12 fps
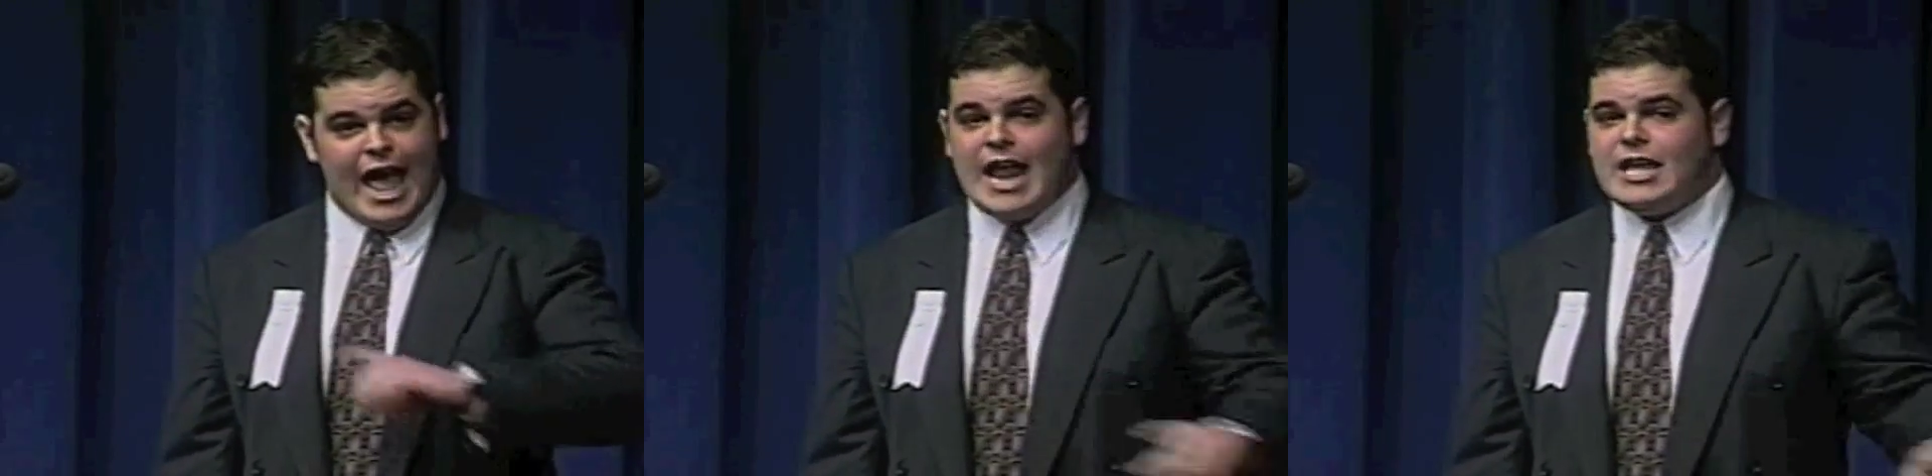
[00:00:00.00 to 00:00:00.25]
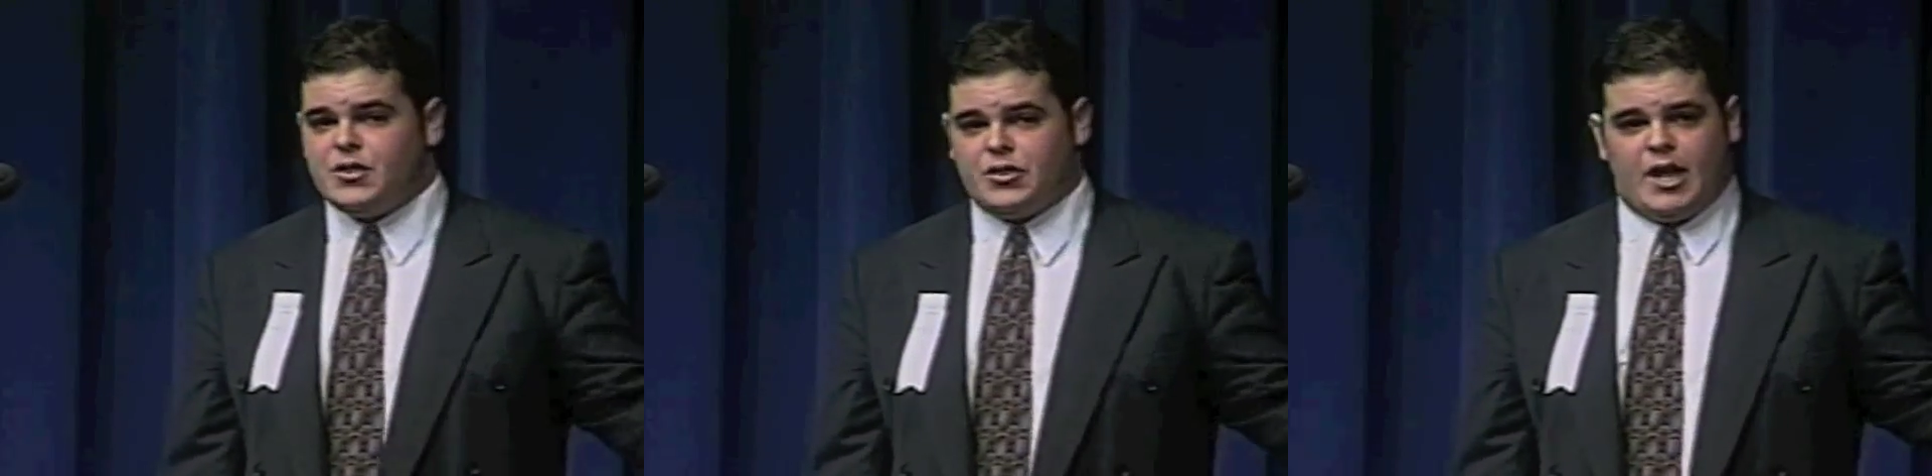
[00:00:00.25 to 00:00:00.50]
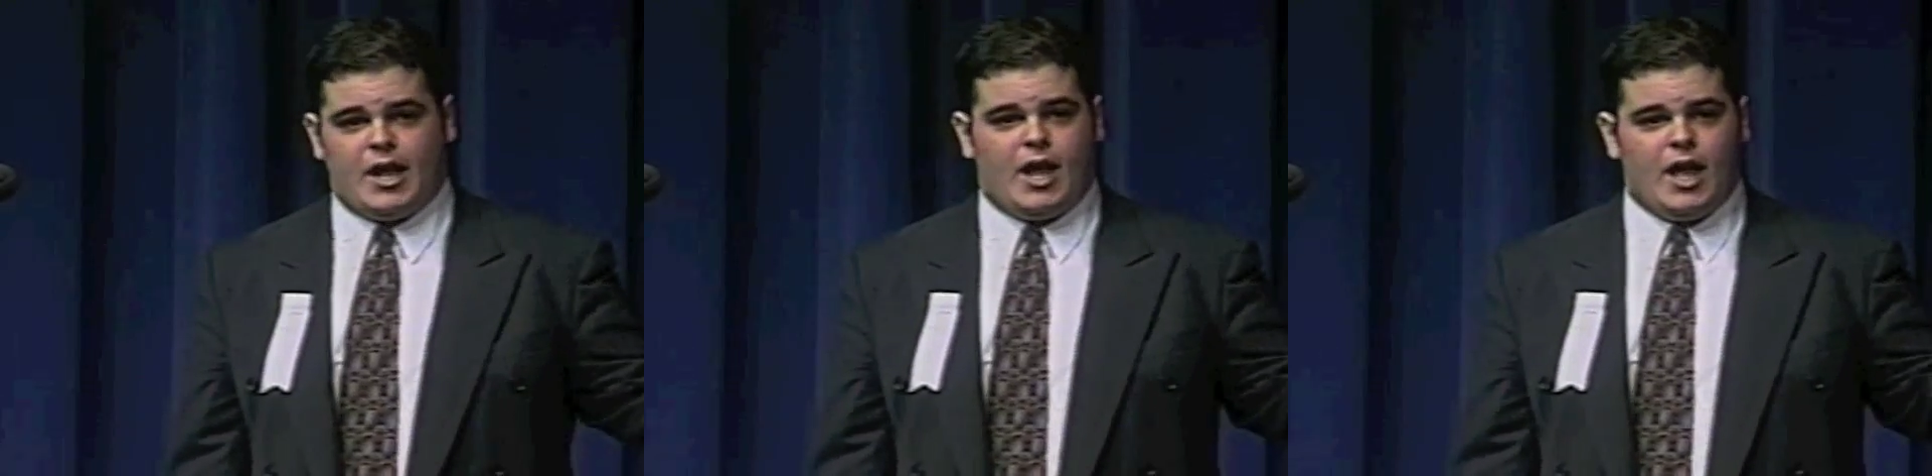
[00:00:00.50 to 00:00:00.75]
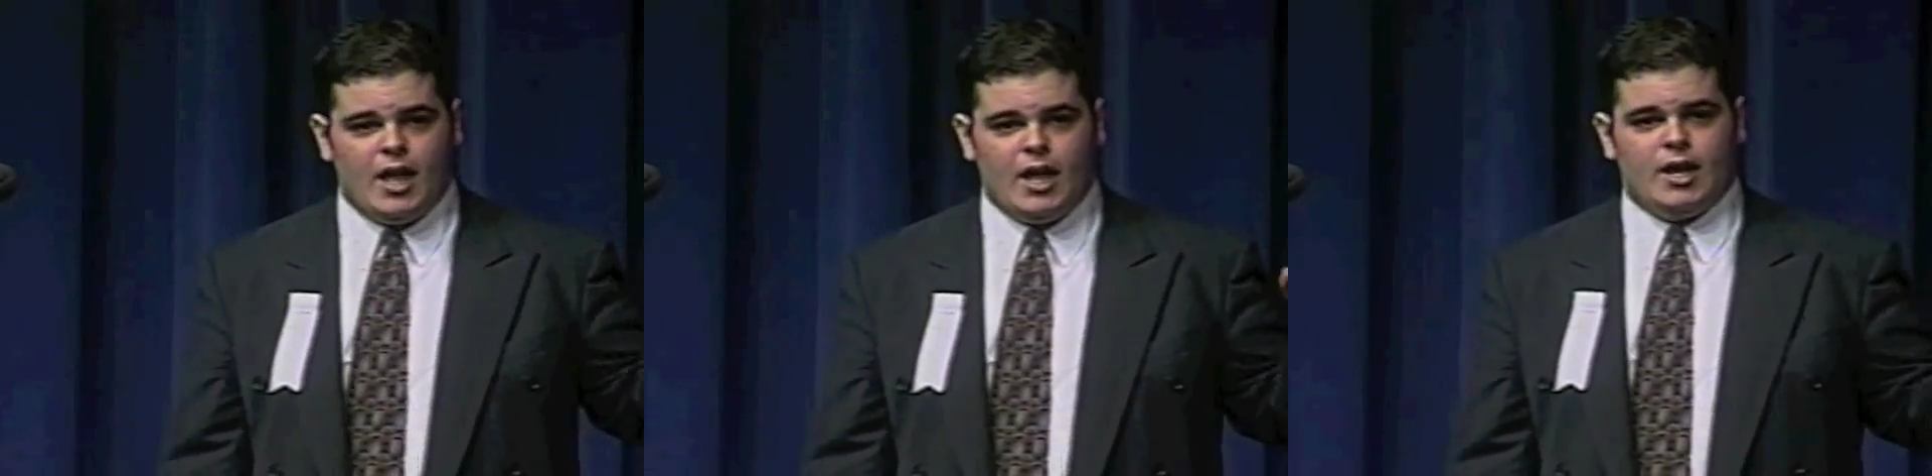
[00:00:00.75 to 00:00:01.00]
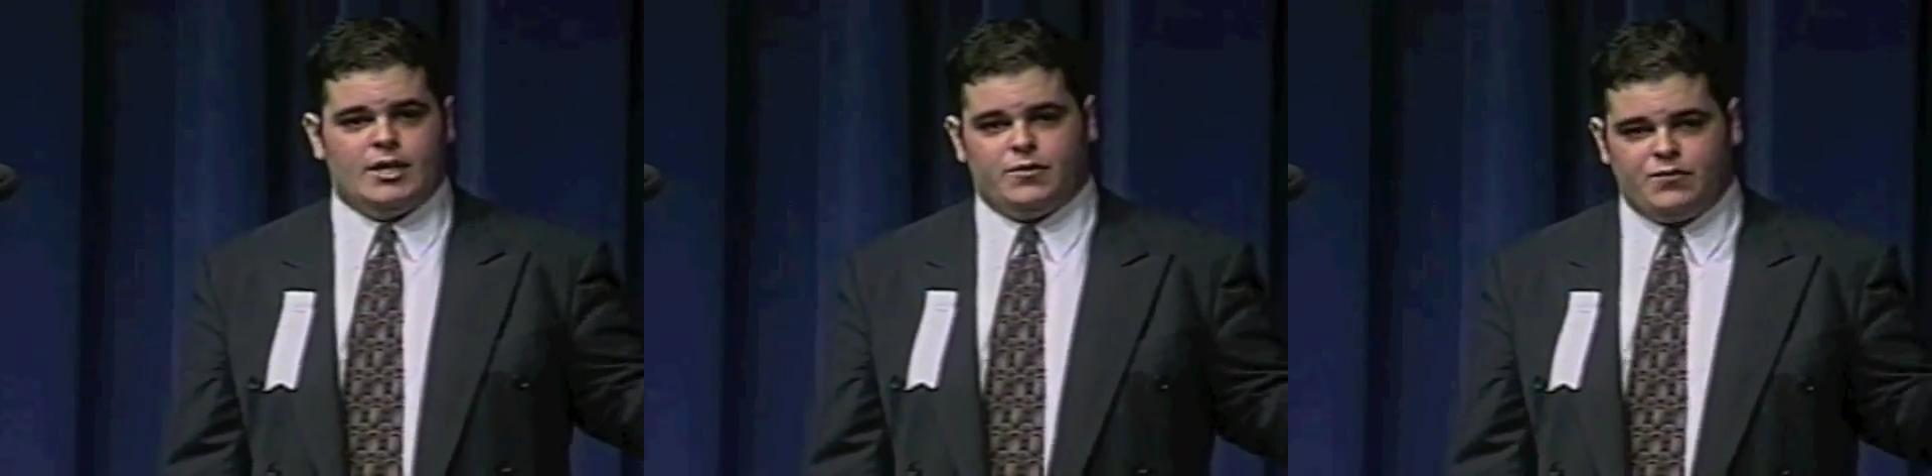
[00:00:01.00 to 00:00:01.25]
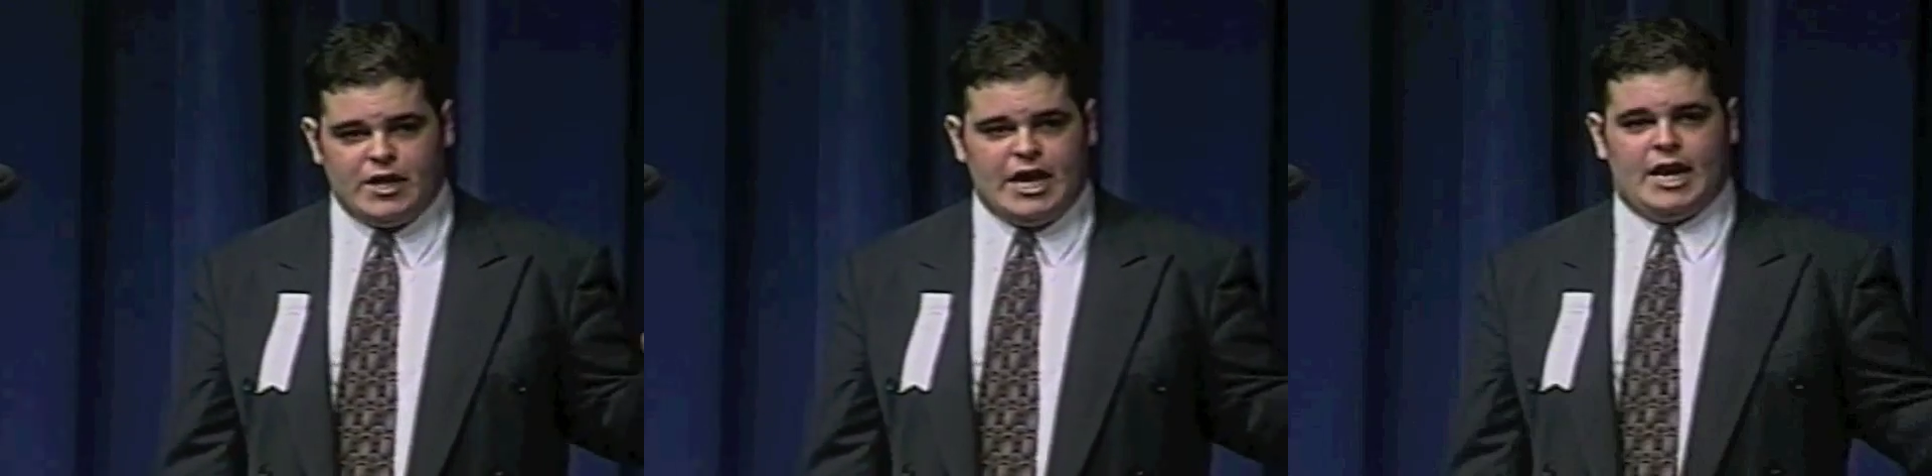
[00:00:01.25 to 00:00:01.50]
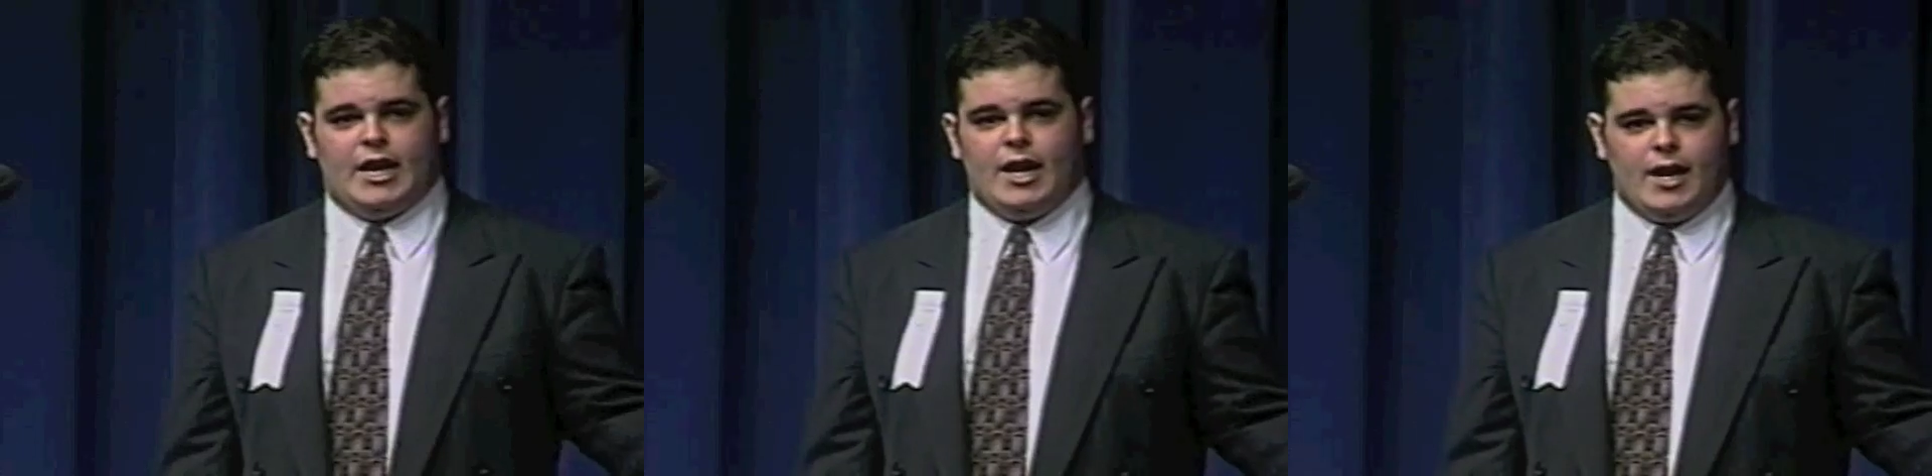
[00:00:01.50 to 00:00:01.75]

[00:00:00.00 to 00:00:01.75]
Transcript: anything to fit in.